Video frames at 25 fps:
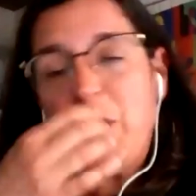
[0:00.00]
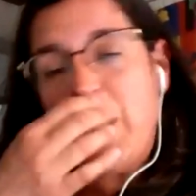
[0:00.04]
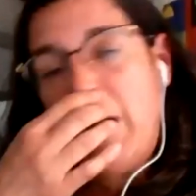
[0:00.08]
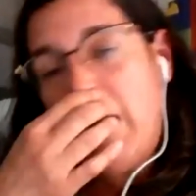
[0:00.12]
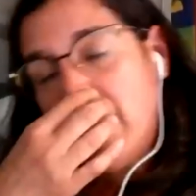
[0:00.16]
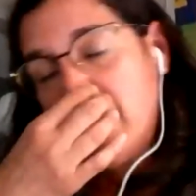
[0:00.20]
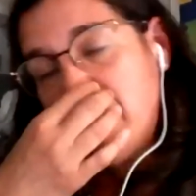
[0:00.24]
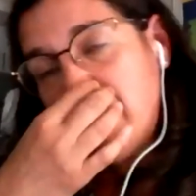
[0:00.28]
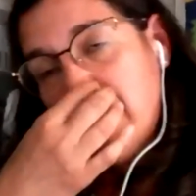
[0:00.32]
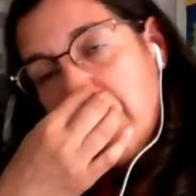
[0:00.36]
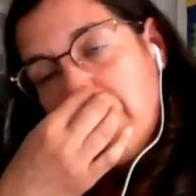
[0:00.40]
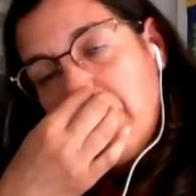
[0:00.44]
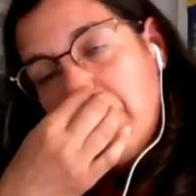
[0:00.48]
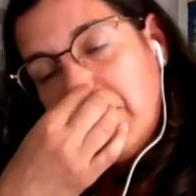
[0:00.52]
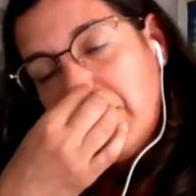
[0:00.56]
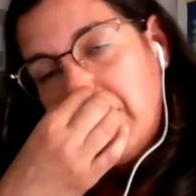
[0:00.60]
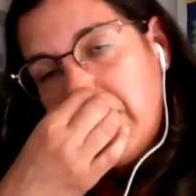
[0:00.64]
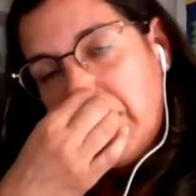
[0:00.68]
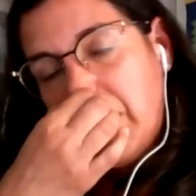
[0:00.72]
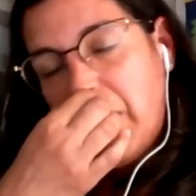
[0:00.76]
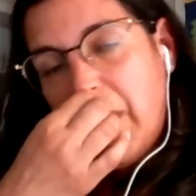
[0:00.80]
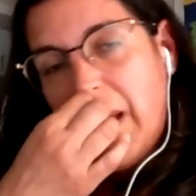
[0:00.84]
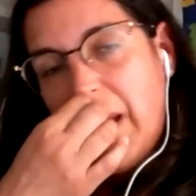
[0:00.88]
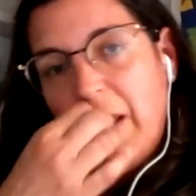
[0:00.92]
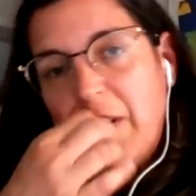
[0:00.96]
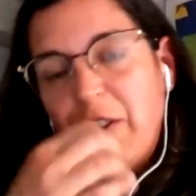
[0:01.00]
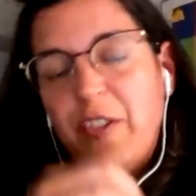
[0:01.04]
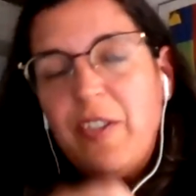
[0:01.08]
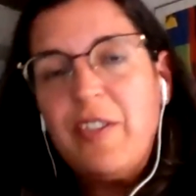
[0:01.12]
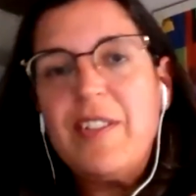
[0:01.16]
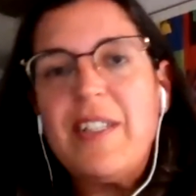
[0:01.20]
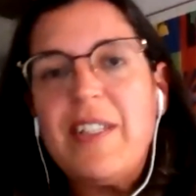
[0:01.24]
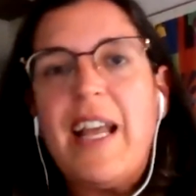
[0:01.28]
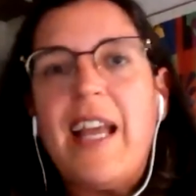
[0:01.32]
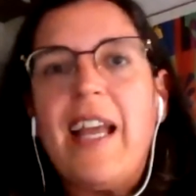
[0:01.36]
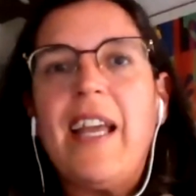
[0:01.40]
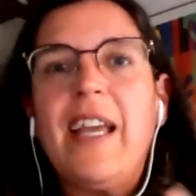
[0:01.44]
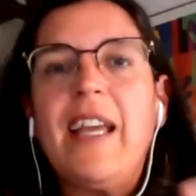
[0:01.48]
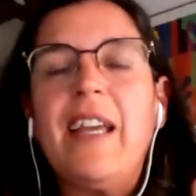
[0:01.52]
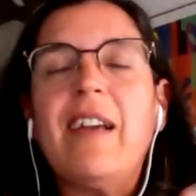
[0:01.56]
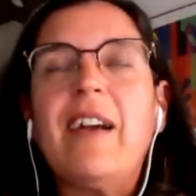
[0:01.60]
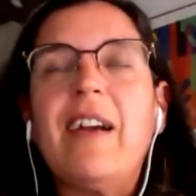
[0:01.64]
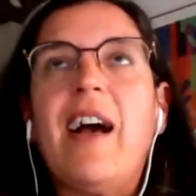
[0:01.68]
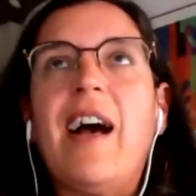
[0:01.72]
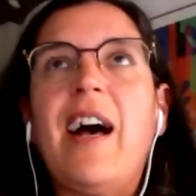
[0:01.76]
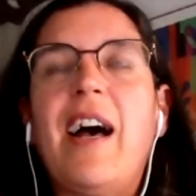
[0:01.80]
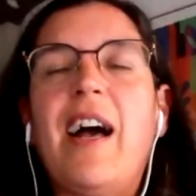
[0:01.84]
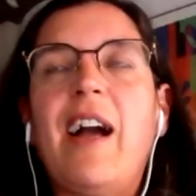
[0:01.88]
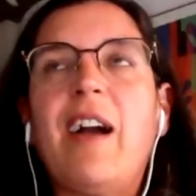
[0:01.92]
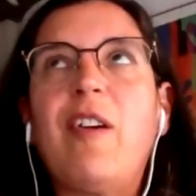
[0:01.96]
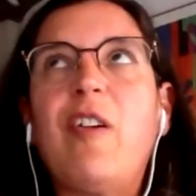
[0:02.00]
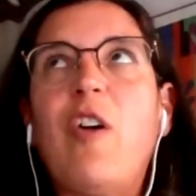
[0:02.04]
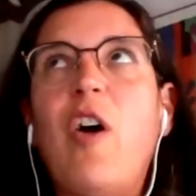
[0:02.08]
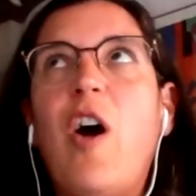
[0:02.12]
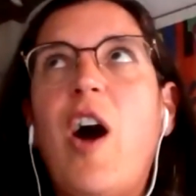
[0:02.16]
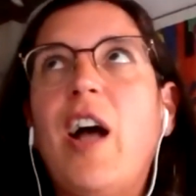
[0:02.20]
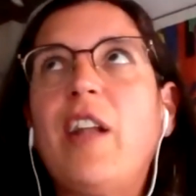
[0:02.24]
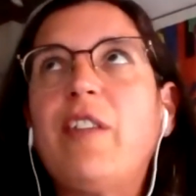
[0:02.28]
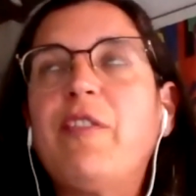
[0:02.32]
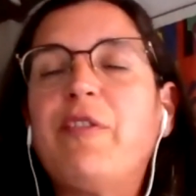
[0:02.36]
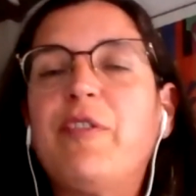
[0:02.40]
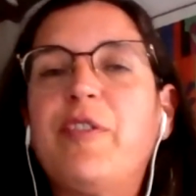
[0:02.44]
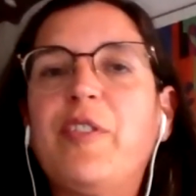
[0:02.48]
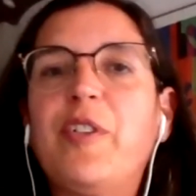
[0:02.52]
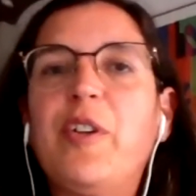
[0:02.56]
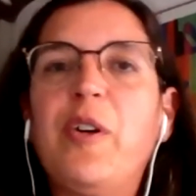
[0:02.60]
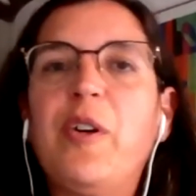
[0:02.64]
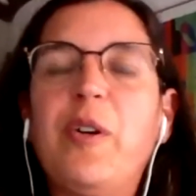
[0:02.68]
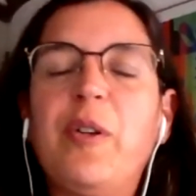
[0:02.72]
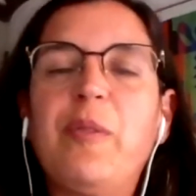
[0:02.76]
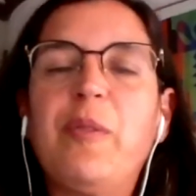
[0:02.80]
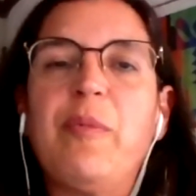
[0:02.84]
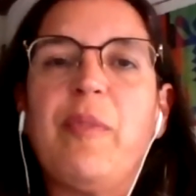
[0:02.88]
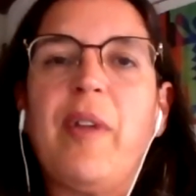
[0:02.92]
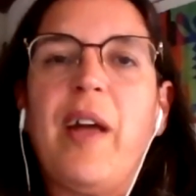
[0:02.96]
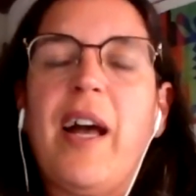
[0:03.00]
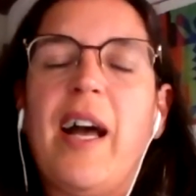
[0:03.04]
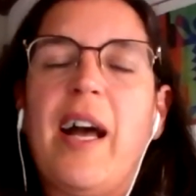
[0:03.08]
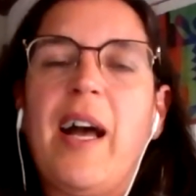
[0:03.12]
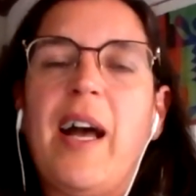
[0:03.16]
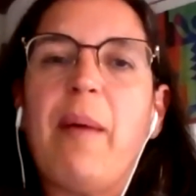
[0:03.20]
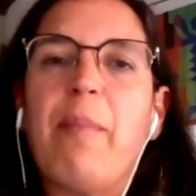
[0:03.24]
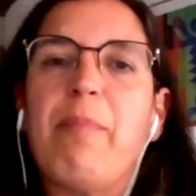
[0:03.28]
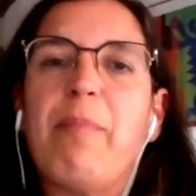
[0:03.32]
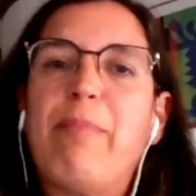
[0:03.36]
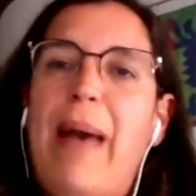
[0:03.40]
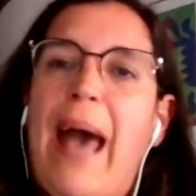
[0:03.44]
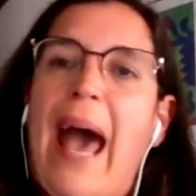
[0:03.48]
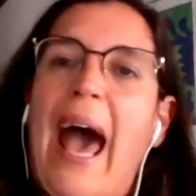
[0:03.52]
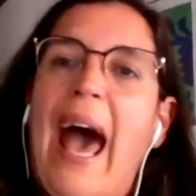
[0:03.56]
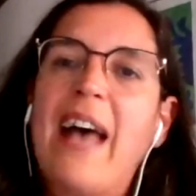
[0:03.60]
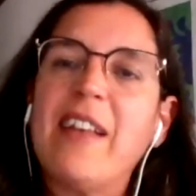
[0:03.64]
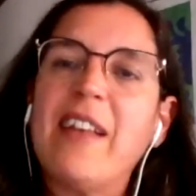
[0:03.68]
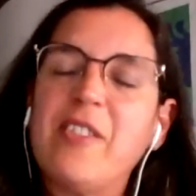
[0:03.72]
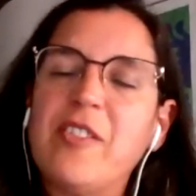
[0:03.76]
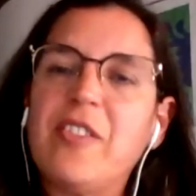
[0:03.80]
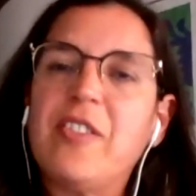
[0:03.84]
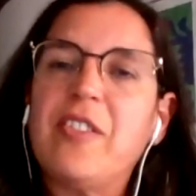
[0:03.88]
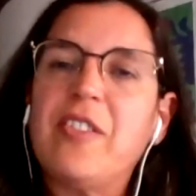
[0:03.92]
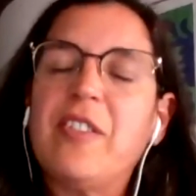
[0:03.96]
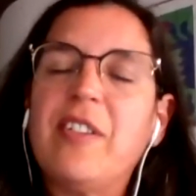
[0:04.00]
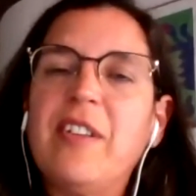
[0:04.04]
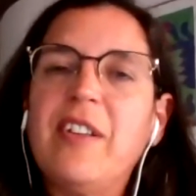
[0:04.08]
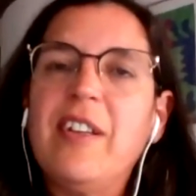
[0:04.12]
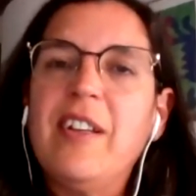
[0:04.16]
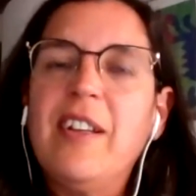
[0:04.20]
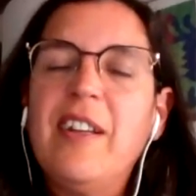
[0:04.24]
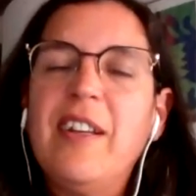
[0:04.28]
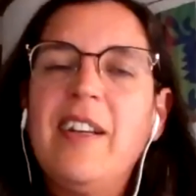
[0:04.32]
share some of the questions I got from past